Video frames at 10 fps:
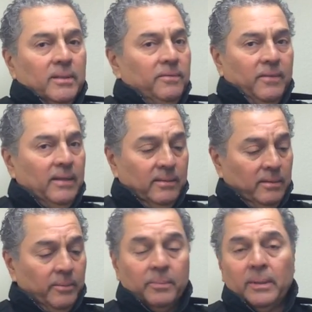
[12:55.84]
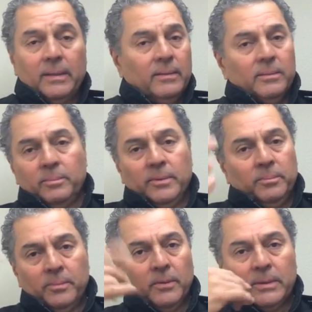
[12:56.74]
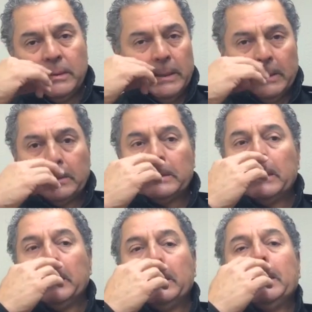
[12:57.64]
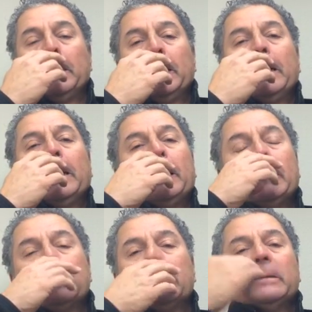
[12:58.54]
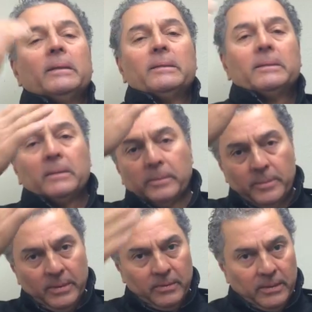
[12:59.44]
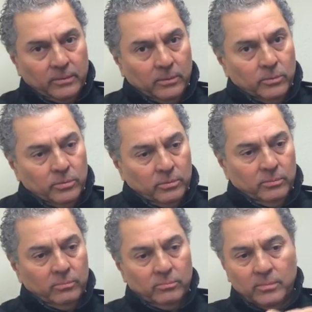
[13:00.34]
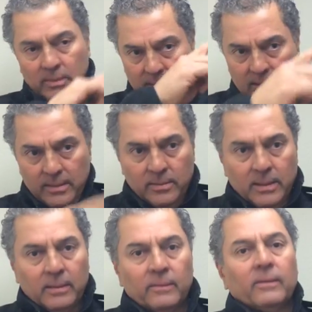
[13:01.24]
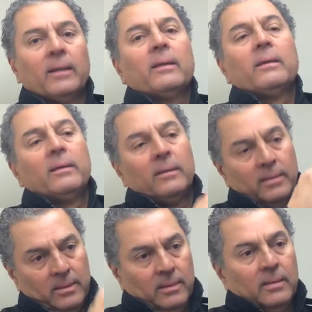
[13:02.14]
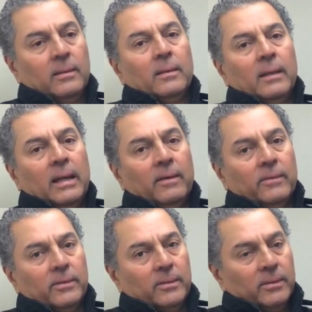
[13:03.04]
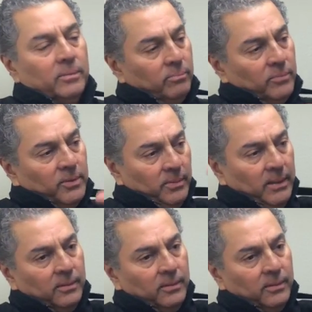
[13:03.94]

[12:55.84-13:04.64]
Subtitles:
the fastest I'm gonna play, the most intense, and this is gonna be my resolution, and you kind of like have some